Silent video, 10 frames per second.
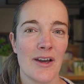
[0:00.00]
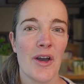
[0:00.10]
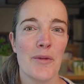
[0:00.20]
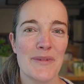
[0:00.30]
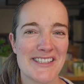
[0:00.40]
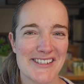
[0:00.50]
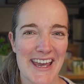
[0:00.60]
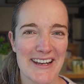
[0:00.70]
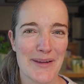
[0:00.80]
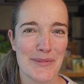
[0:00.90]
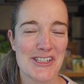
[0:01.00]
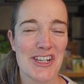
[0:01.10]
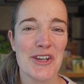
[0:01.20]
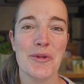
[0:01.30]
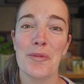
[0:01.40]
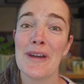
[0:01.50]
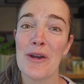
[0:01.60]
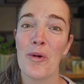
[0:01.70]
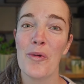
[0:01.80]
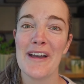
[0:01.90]
Mistake number 2. We
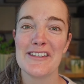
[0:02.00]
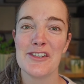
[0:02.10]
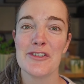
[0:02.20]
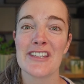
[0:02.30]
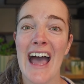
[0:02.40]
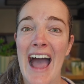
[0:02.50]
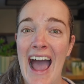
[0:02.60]
always use